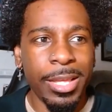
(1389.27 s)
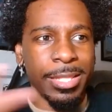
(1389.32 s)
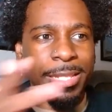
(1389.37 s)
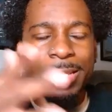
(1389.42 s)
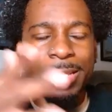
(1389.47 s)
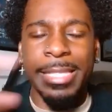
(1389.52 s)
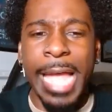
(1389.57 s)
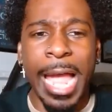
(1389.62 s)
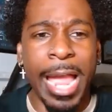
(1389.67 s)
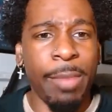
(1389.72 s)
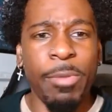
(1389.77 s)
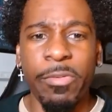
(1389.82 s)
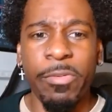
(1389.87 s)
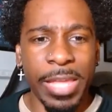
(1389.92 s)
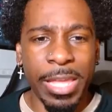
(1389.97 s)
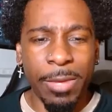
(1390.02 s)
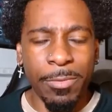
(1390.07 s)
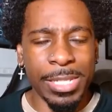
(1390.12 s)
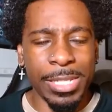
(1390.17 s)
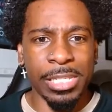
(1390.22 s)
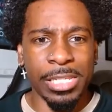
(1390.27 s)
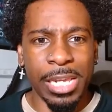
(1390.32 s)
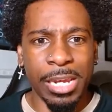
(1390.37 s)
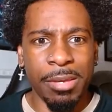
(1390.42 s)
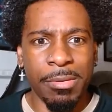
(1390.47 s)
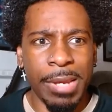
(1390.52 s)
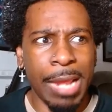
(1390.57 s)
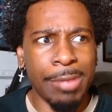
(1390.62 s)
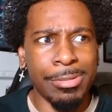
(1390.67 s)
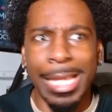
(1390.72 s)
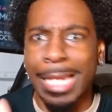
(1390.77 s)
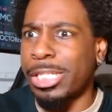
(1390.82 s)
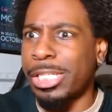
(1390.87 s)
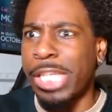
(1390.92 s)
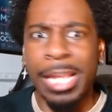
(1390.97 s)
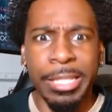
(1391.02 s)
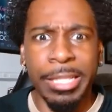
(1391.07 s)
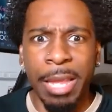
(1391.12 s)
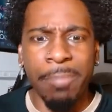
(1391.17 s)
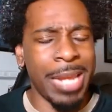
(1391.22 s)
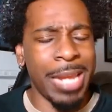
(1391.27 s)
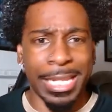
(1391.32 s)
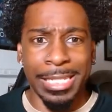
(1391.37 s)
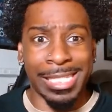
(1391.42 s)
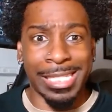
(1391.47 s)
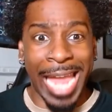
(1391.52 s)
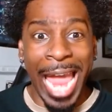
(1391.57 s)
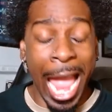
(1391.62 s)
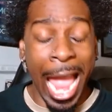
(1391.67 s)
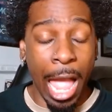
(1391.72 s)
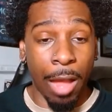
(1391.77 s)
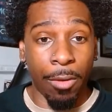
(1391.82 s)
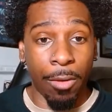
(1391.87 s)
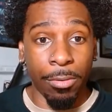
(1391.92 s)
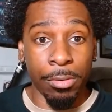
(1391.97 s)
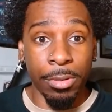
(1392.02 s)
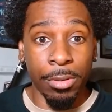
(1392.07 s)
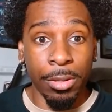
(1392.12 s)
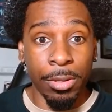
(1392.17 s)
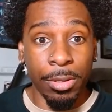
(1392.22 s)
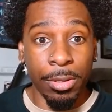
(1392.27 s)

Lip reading: The entire movie, he wasn't shutting them down. I was like, shut them niggas down.